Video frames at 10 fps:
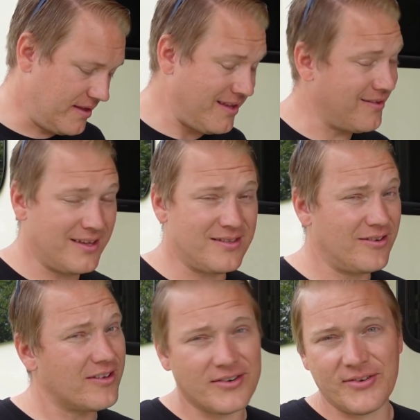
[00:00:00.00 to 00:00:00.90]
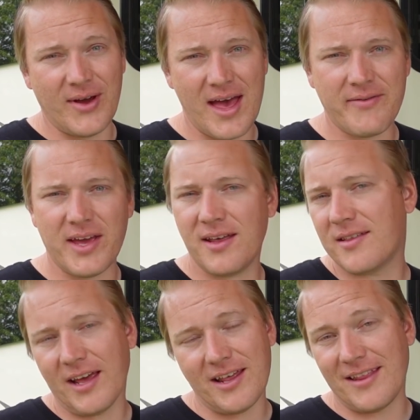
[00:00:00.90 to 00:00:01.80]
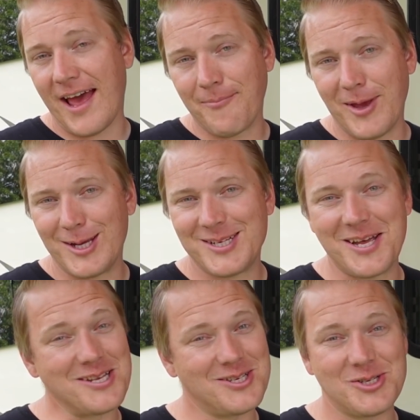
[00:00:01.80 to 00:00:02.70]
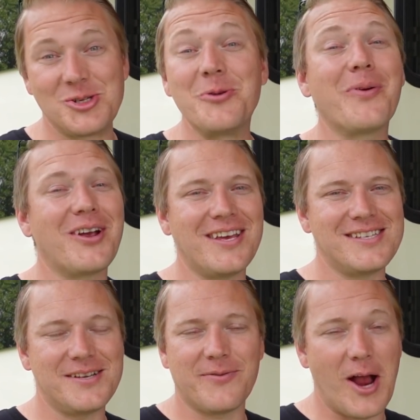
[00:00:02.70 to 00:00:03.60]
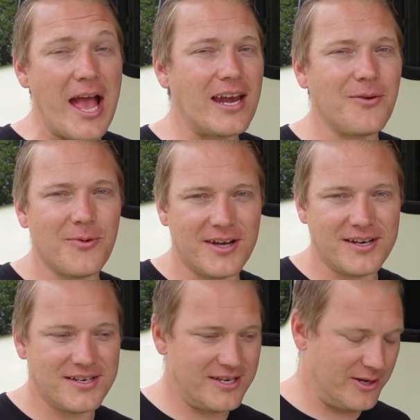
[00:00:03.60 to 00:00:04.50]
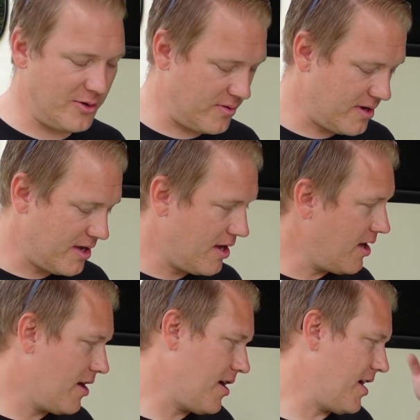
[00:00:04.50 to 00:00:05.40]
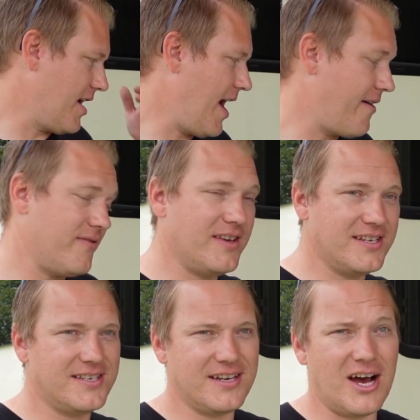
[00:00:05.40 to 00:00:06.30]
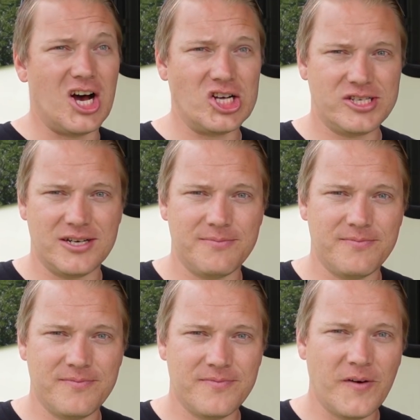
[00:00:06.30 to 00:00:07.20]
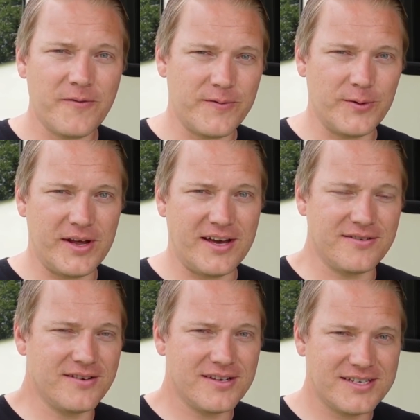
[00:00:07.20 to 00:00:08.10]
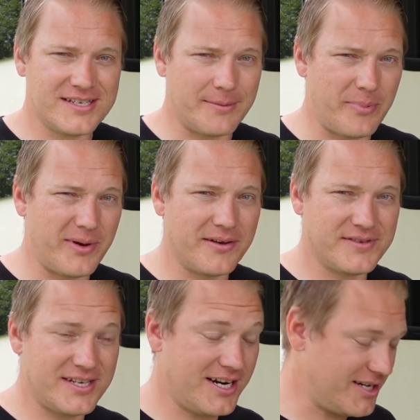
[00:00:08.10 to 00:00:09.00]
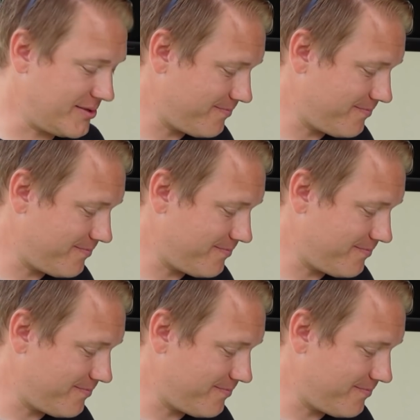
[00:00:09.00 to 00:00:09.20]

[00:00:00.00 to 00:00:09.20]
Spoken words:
you think they're a little too heavy, then that makes it super easy for anyone to have these awesome pull-down StepAbove stairs.